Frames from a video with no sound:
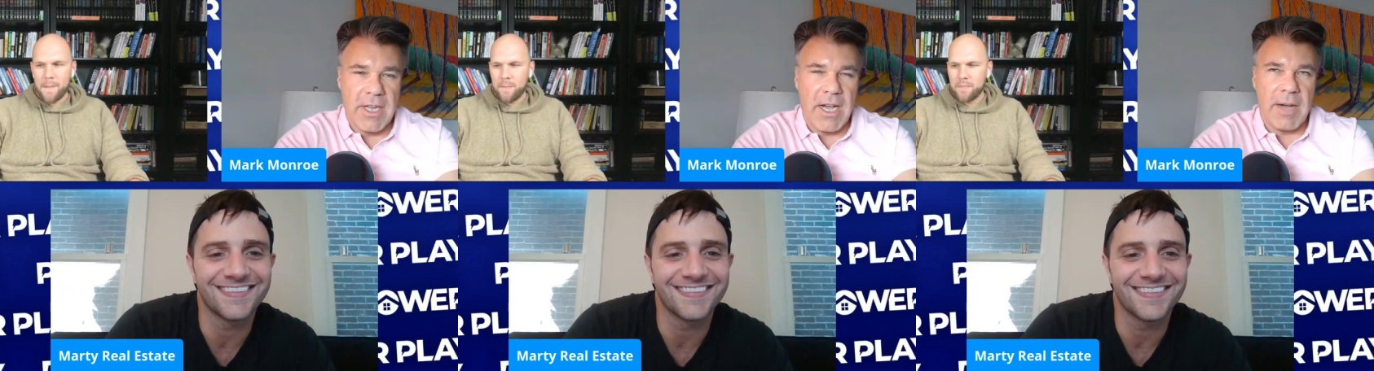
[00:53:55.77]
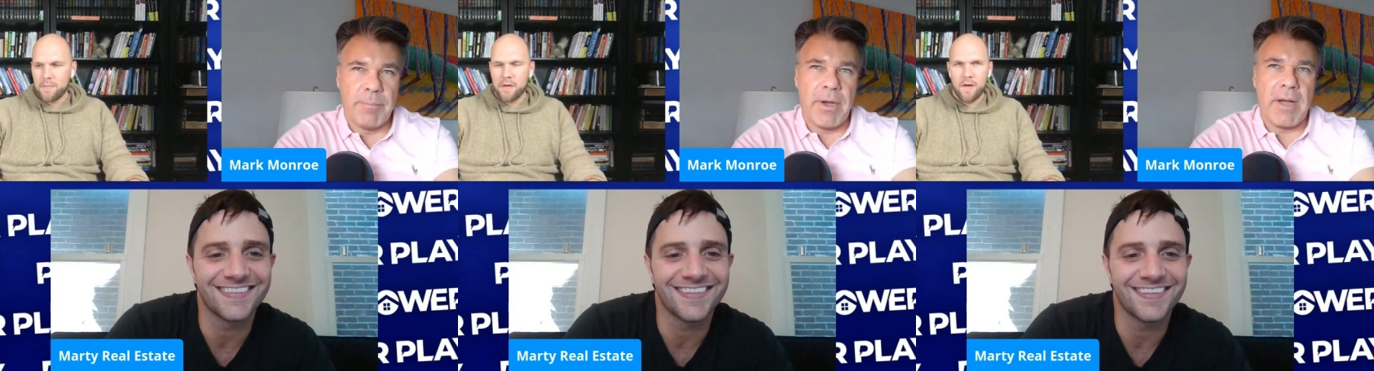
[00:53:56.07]

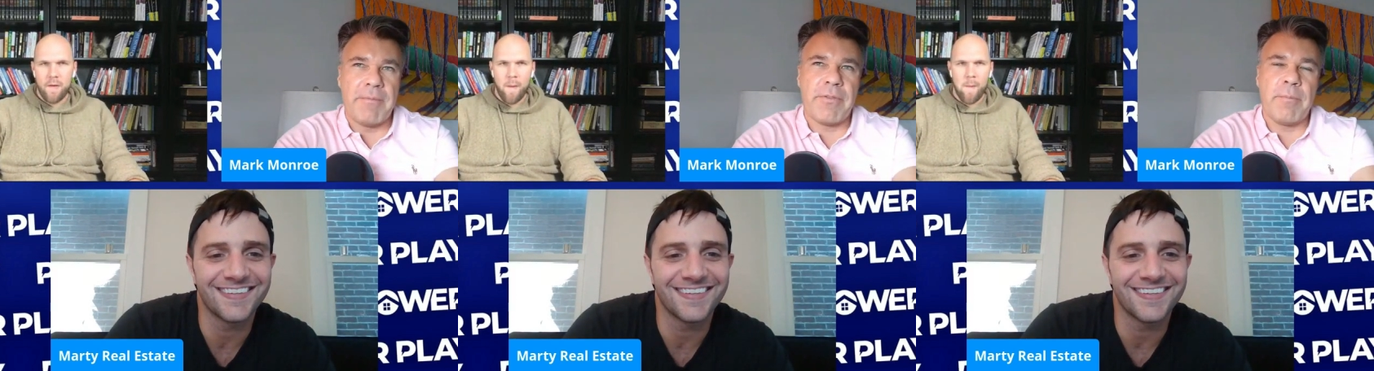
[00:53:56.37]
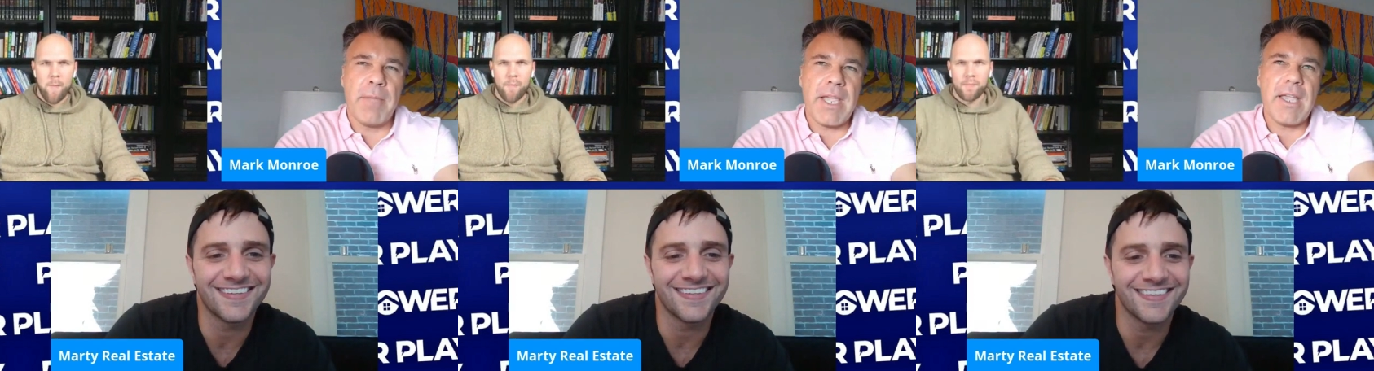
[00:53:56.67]
Speaker 1: But for
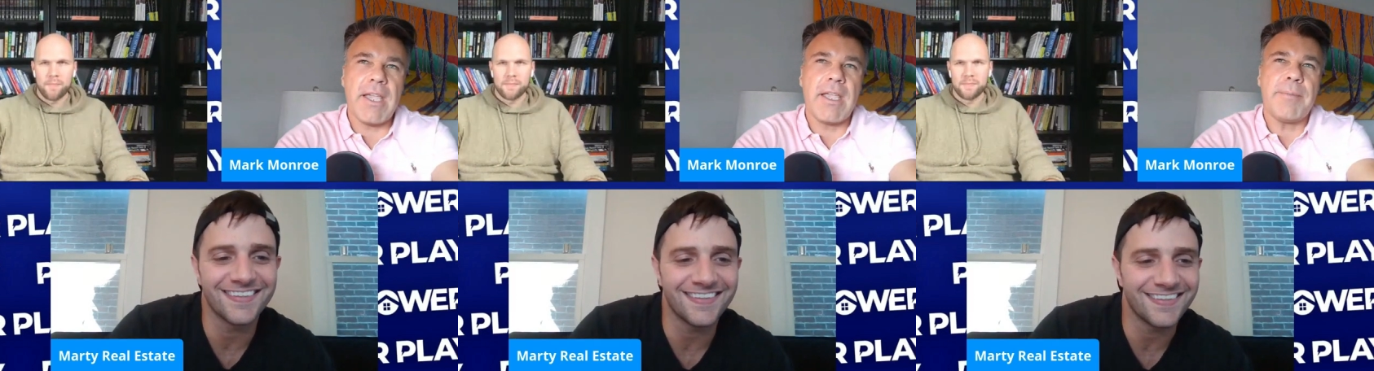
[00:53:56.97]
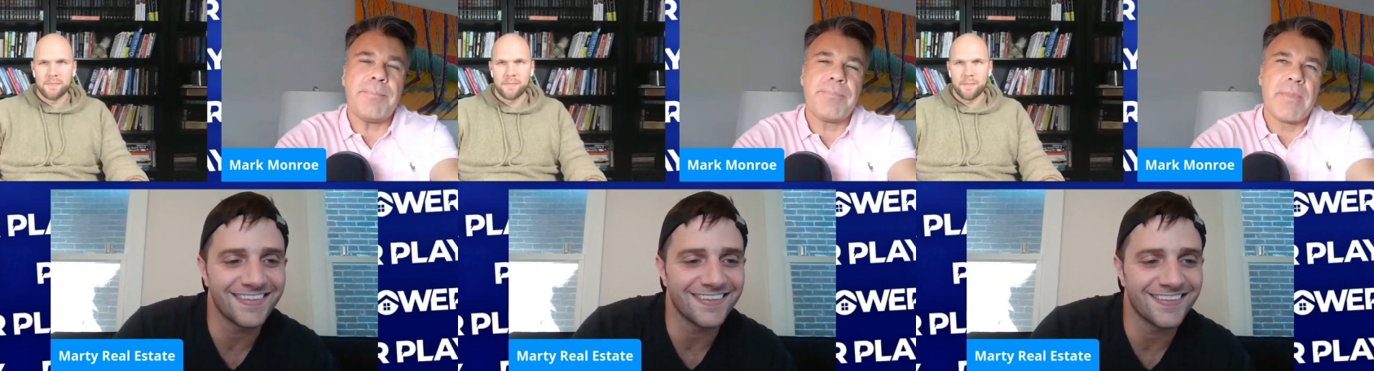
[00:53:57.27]

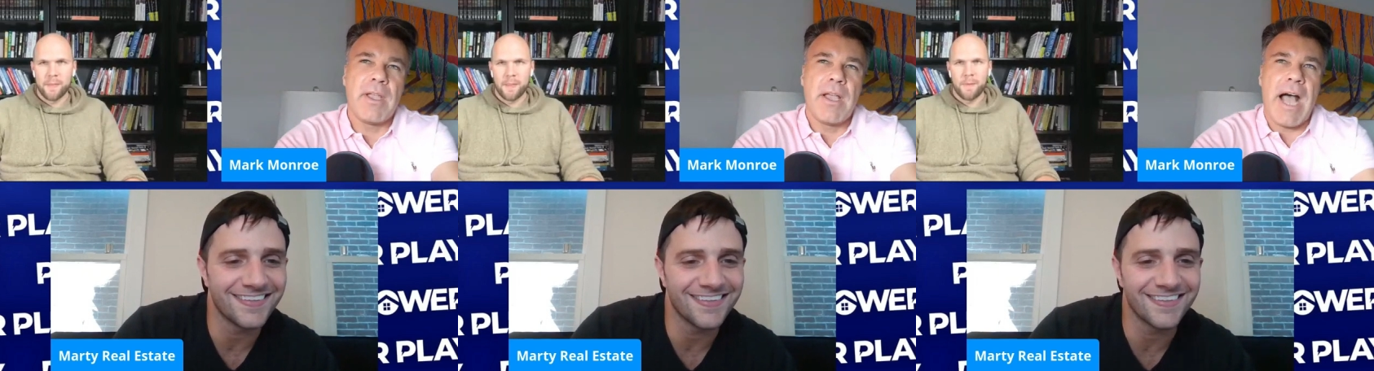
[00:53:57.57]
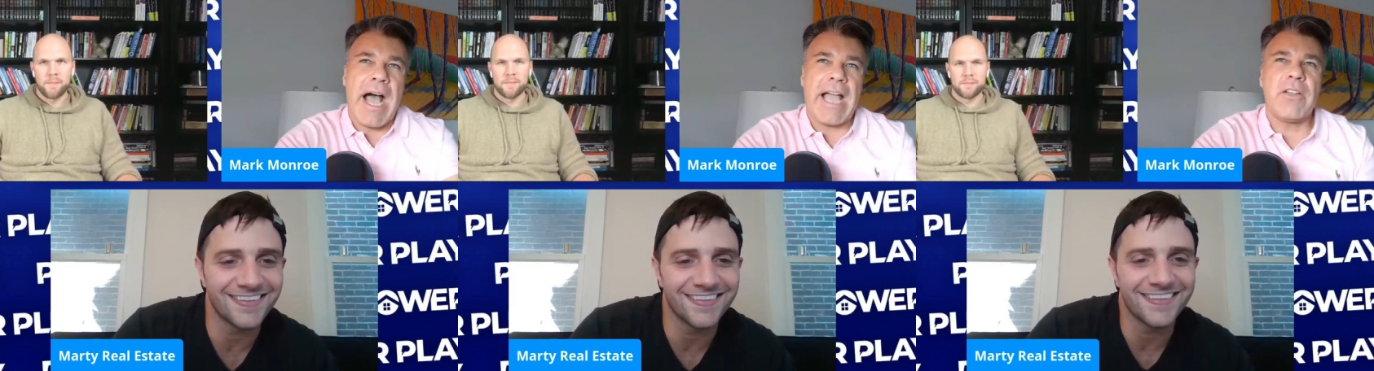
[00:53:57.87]
me,
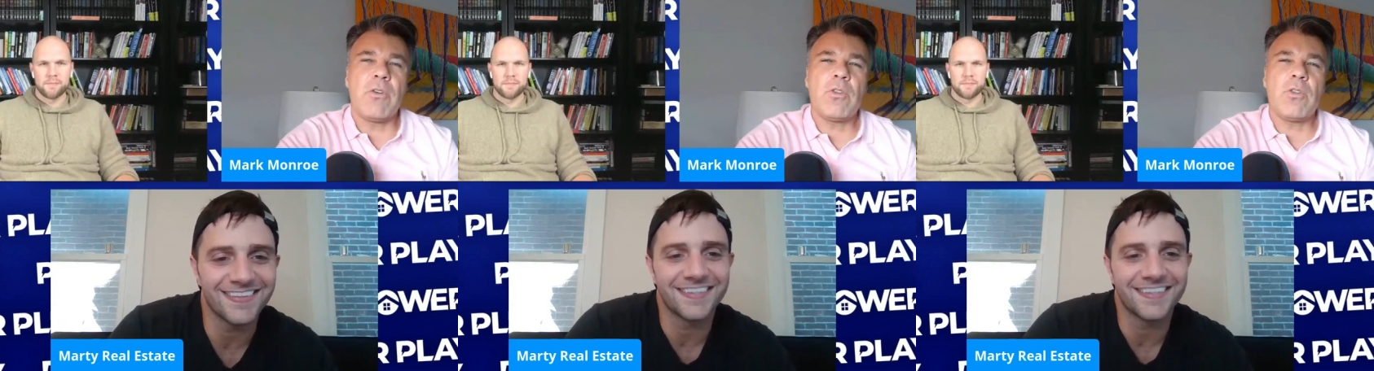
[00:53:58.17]
I